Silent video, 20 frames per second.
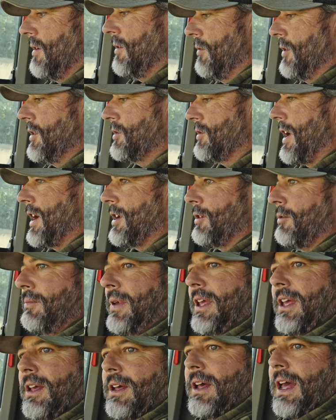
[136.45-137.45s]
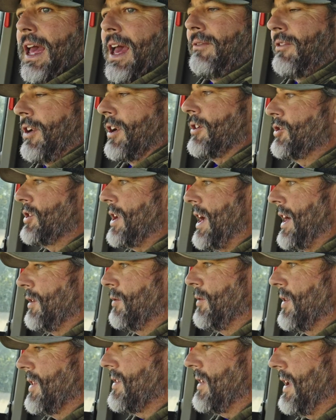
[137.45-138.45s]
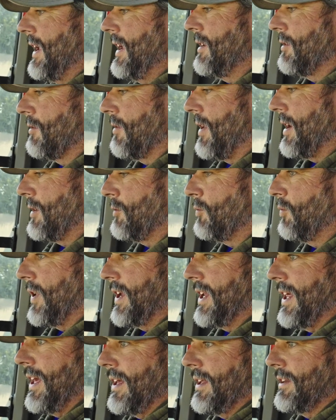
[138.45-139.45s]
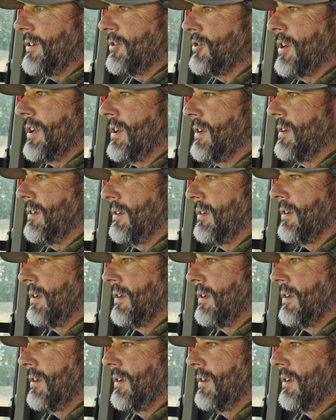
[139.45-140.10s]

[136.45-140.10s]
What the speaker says: we try to have our shallowest seed around 1 inch, and